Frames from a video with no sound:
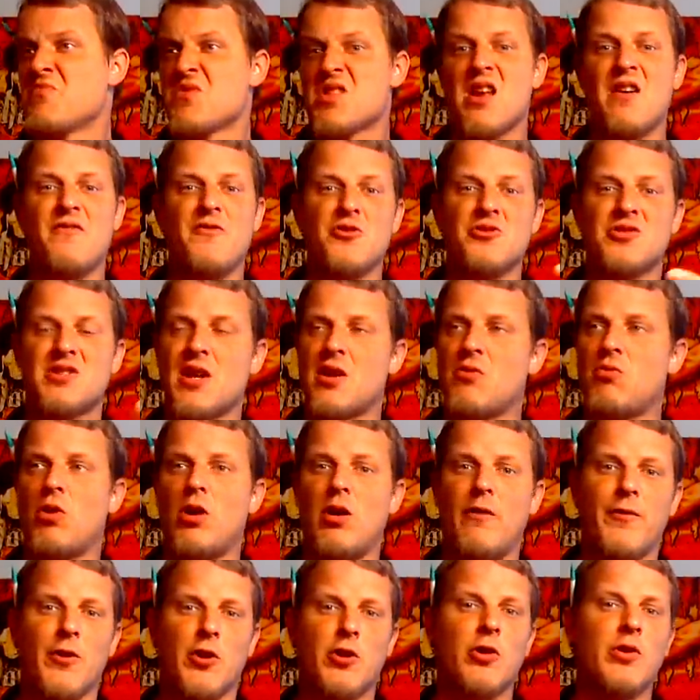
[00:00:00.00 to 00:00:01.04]
If you said,
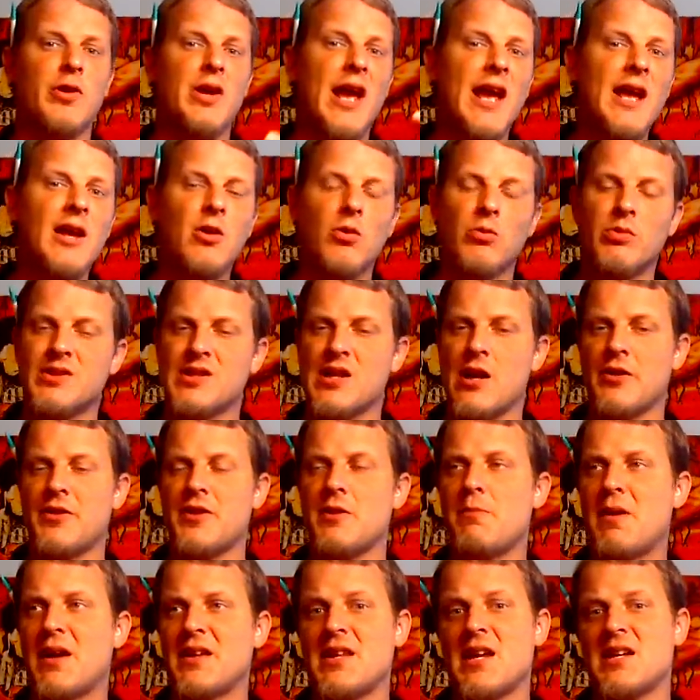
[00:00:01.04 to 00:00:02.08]
well, if a Kurt Angle was
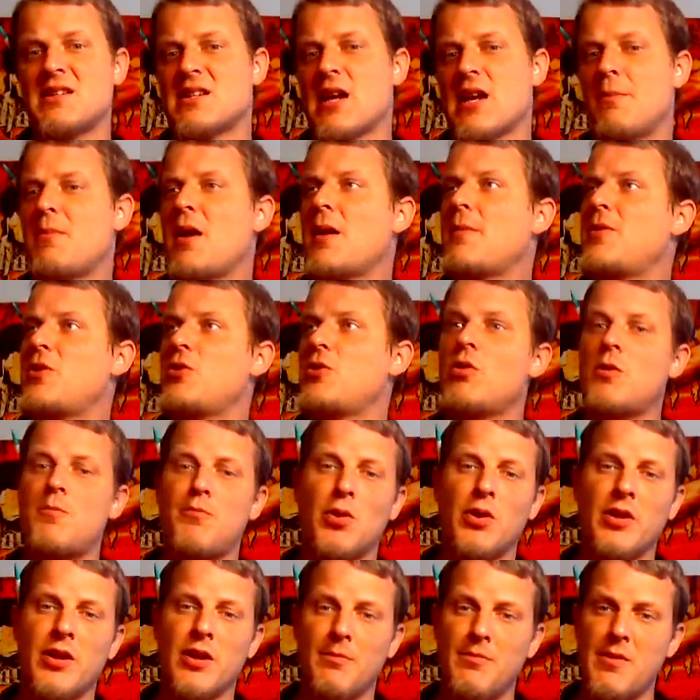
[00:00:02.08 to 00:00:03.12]
healthy by that time, maybe you would
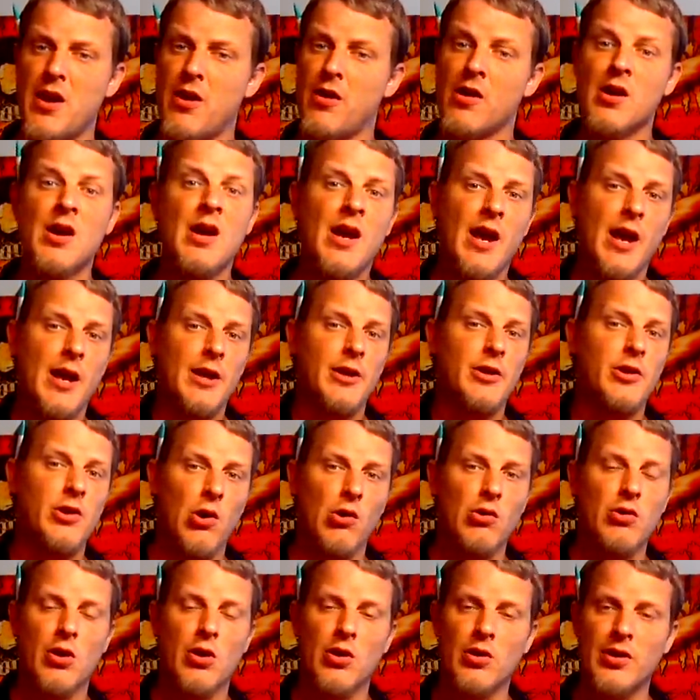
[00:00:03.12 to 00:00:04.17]
put him there. And you
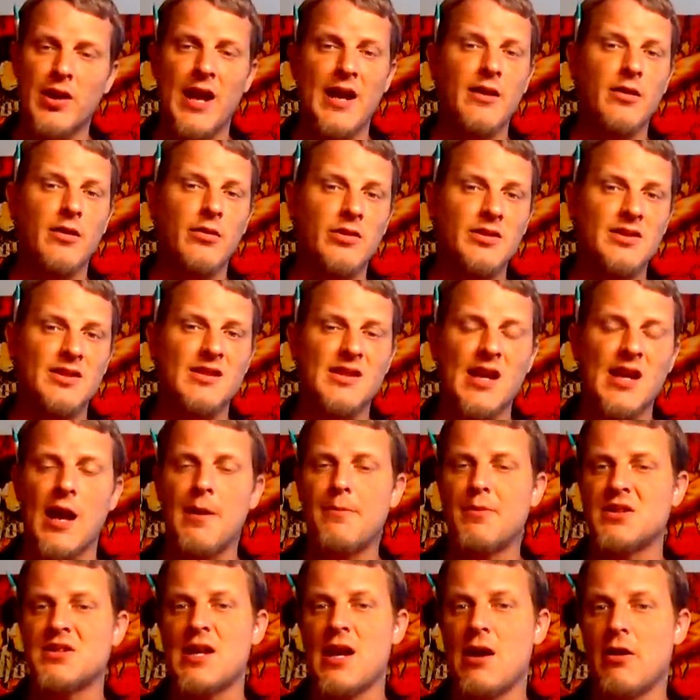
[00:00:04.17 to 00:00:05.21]
know, Kurt Angle is the
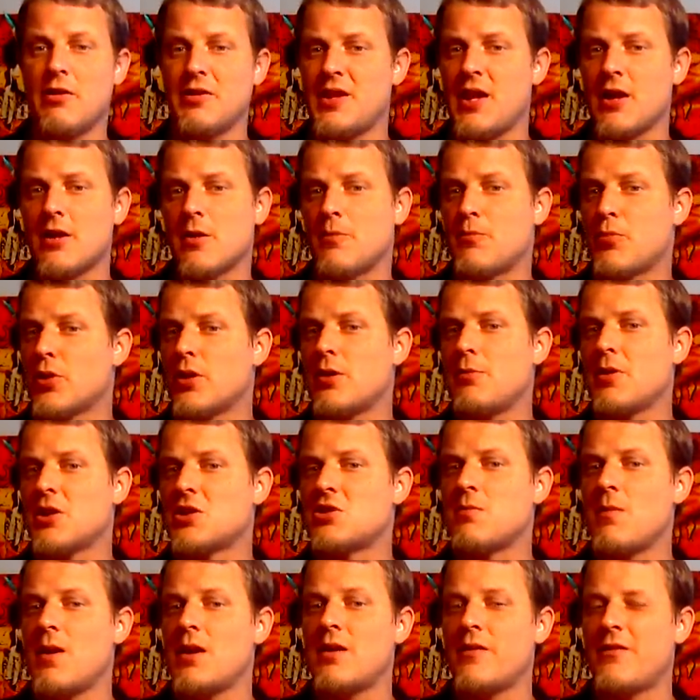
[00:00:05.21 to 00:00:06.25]
type of talent that could pretty
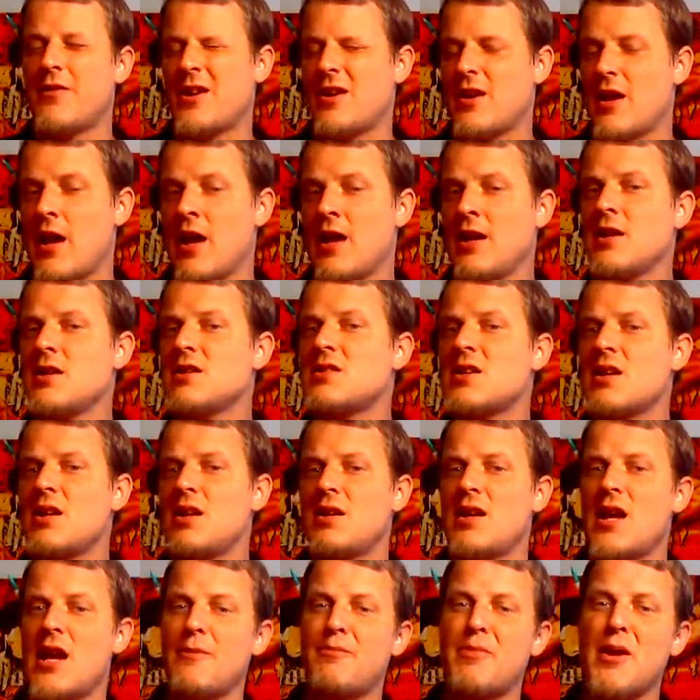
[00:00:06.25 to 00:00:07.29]
much main event any
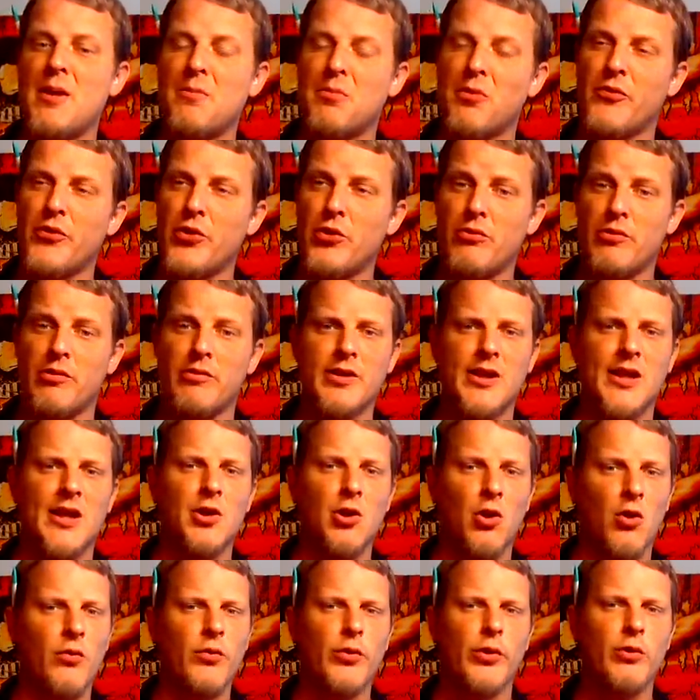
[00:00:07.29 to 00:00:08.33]
TNA pay per view and it would get
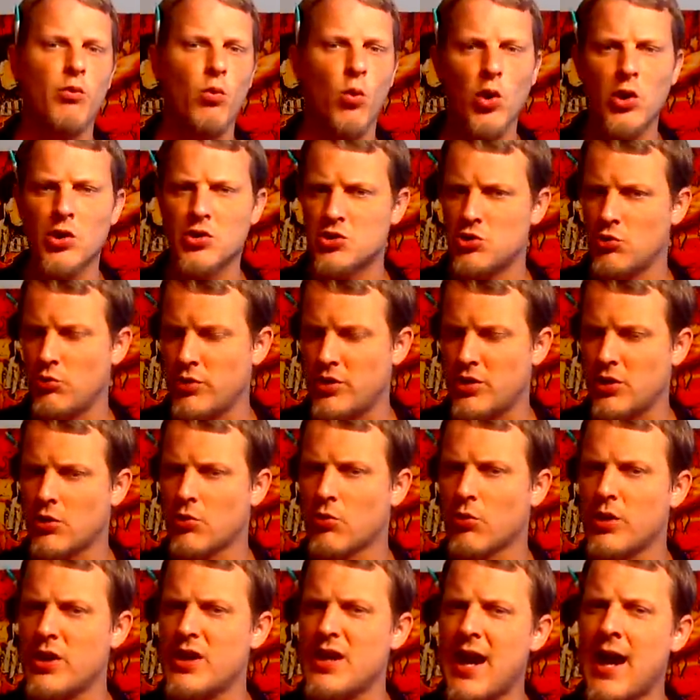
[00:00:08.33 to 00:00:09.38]
over and work to a
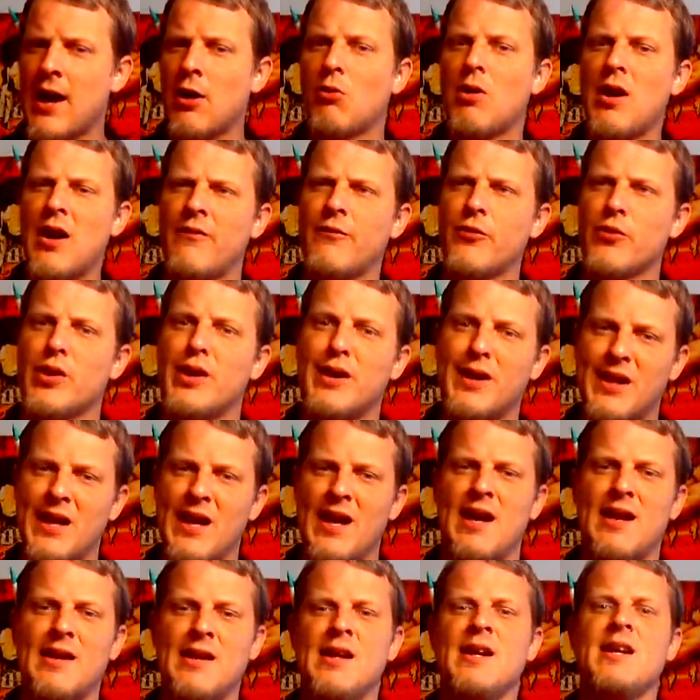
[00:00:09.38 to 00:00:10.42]
degree. However,
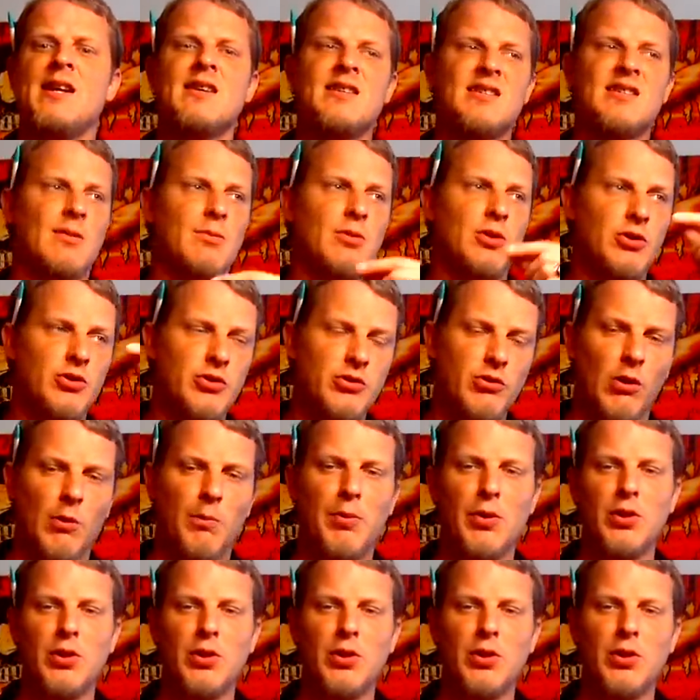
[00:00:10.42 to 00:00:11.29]
again, similar to a